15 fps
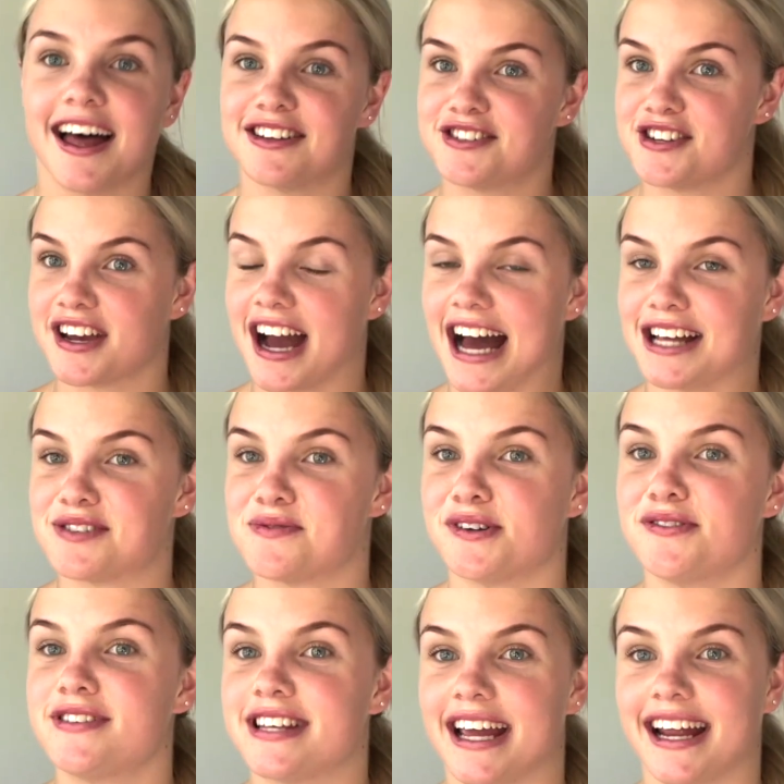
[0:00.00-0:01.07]
you guys would have
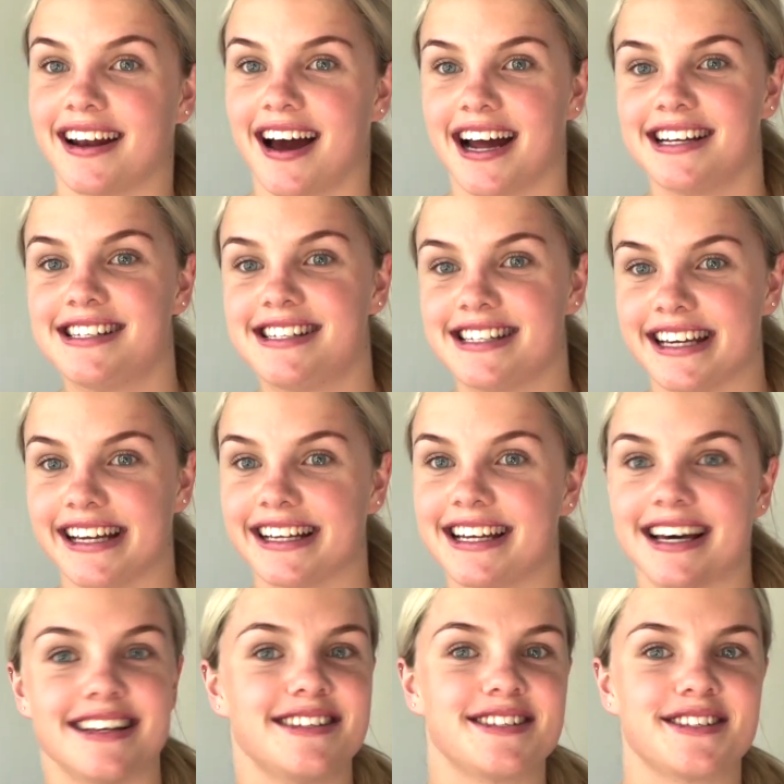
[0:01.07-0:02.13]
seen, I
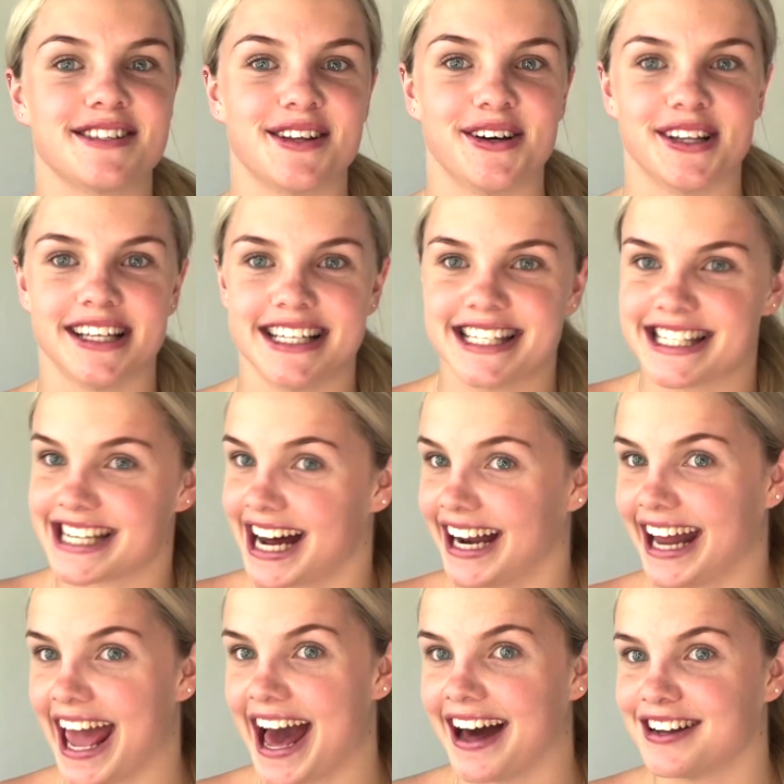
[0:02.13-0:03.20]
did slowly start
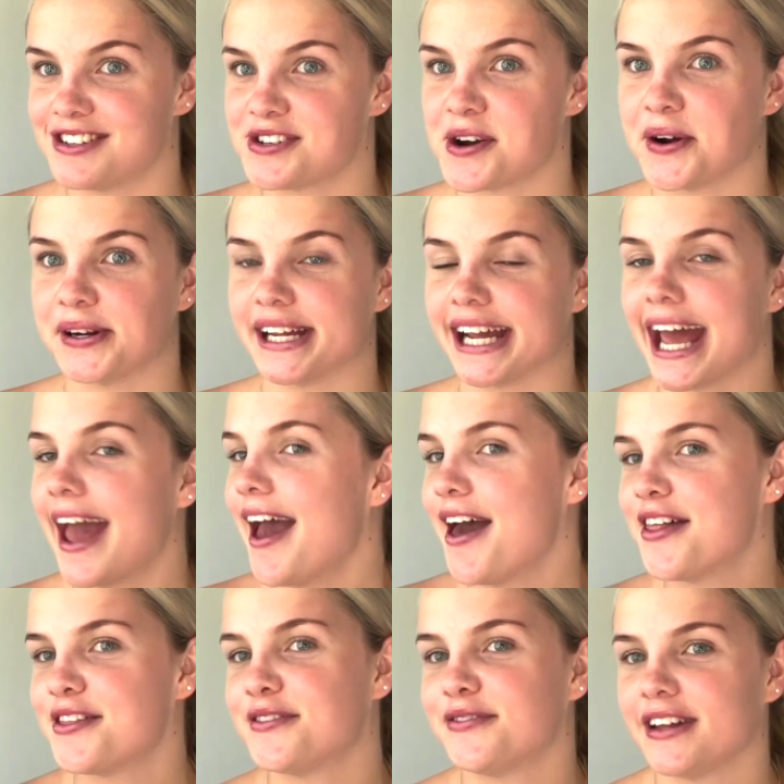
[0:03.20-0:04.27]
outroing
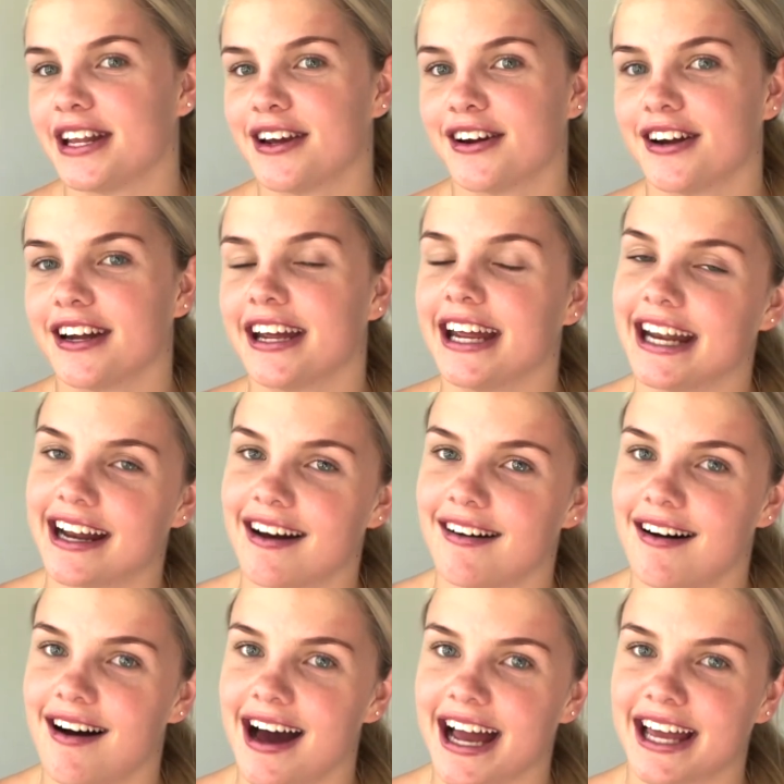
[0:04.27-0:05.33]
the video in our
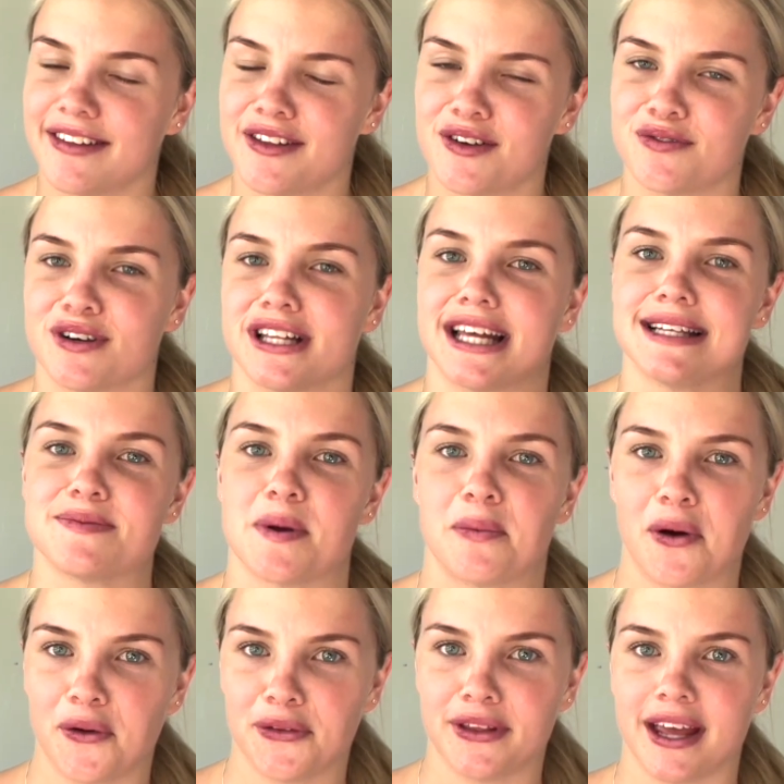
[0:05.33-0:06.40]
hike and then realized we
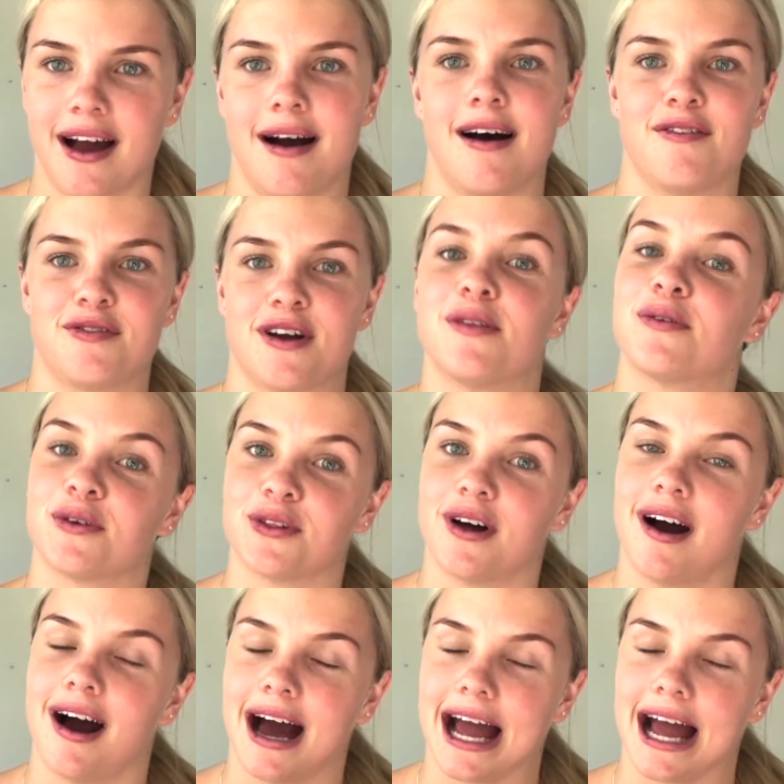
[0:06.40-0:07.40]
were only halfway through the hike.